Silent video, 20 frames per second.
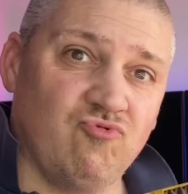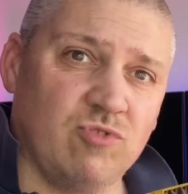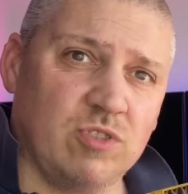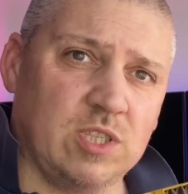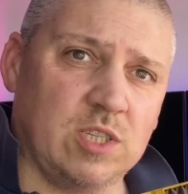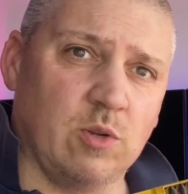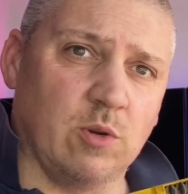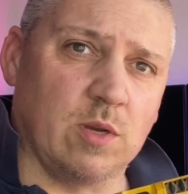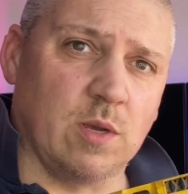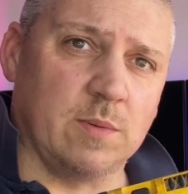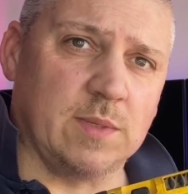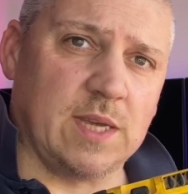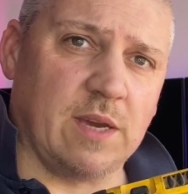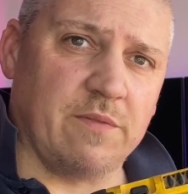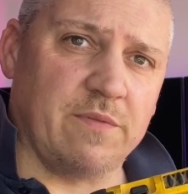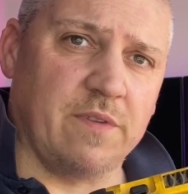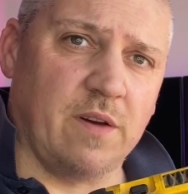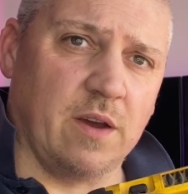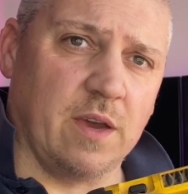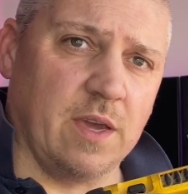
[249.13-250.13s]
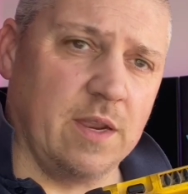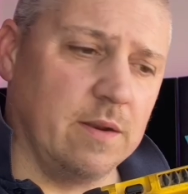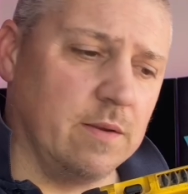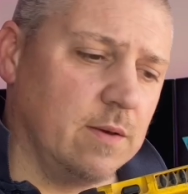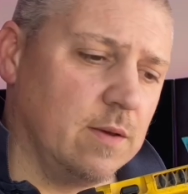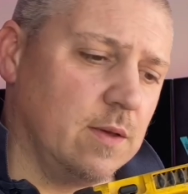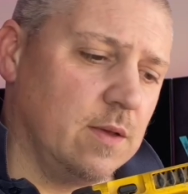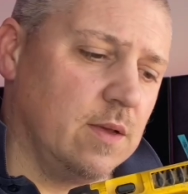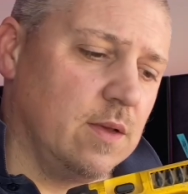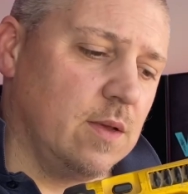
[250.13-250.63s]
Still comes out fighting.
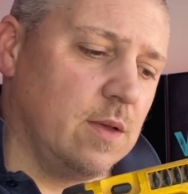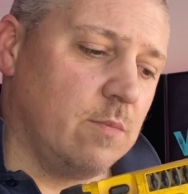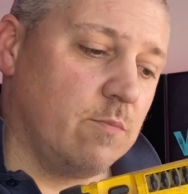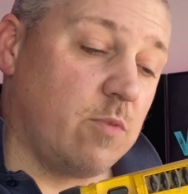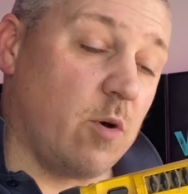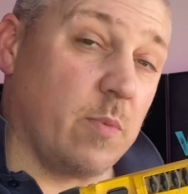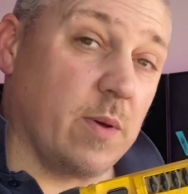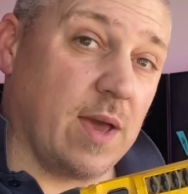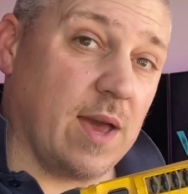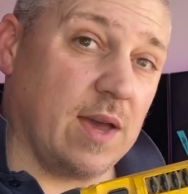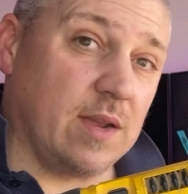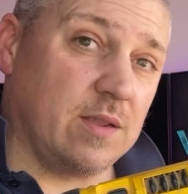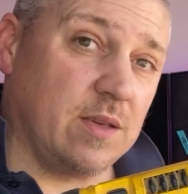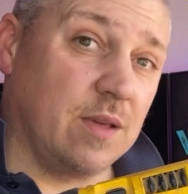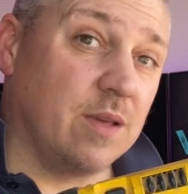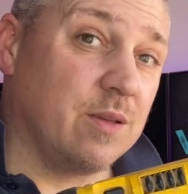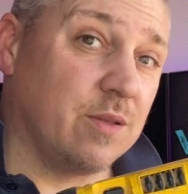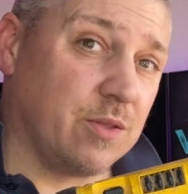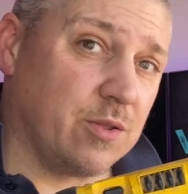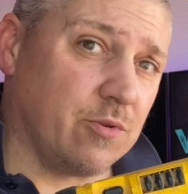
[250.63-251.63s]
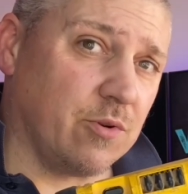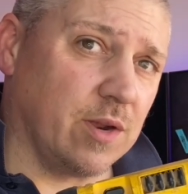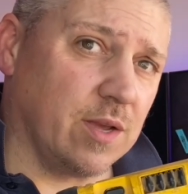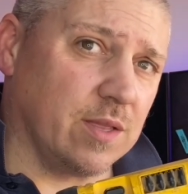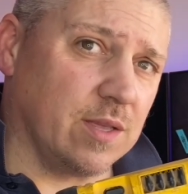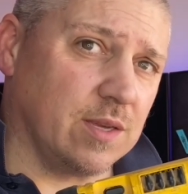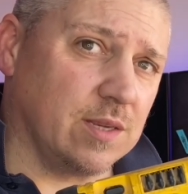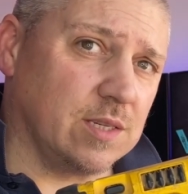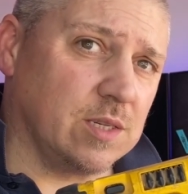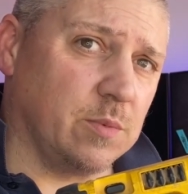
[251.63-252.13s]
Probably had 3
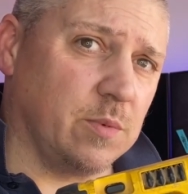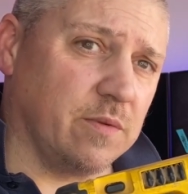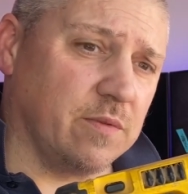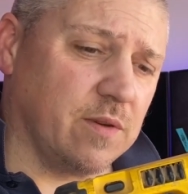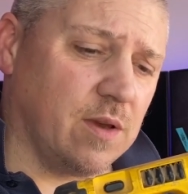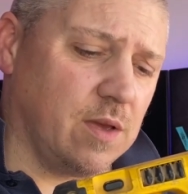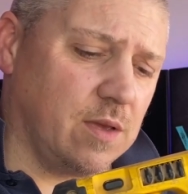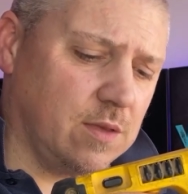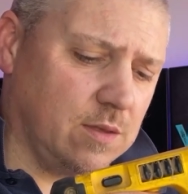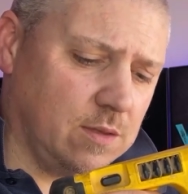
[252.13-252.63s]
of these to be fair.